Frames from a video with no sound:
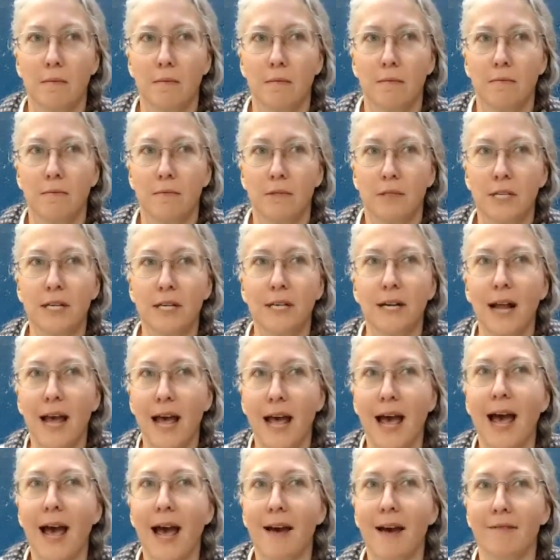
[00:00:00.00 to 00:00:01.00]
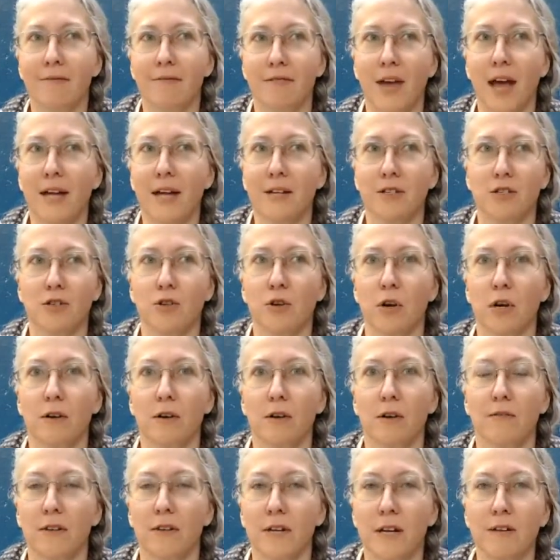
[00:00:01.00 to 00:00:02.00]
didn't have that strong of
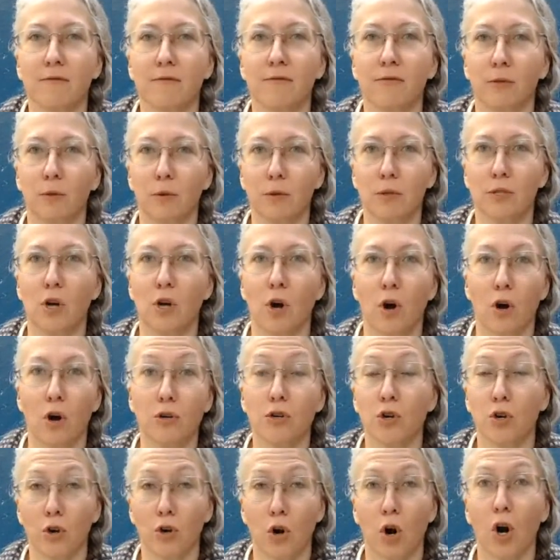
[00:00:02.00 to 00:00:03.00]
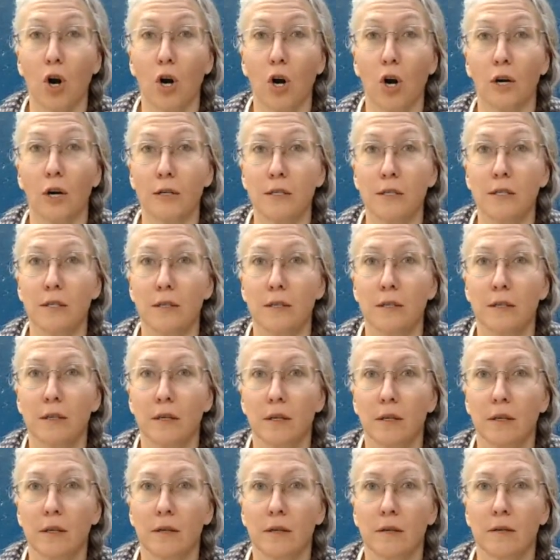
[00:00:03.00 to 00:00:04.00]
an influence on your art.
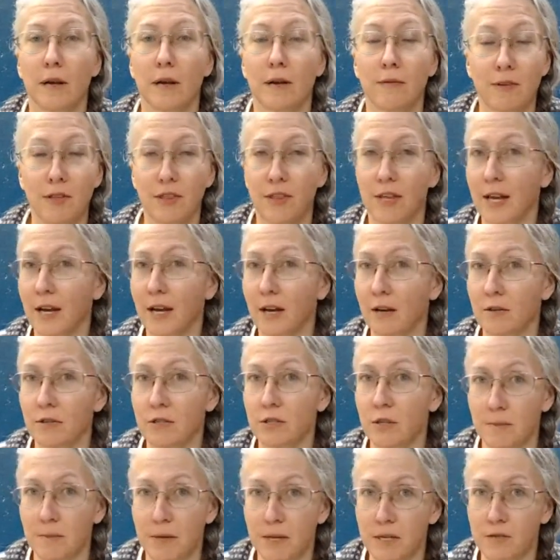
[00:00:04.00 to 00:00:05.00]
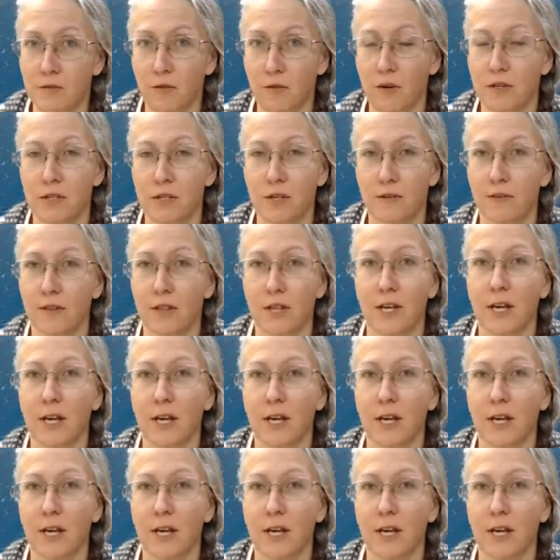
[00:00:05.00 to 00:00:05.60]
Everything else, I mean, as far as everything else.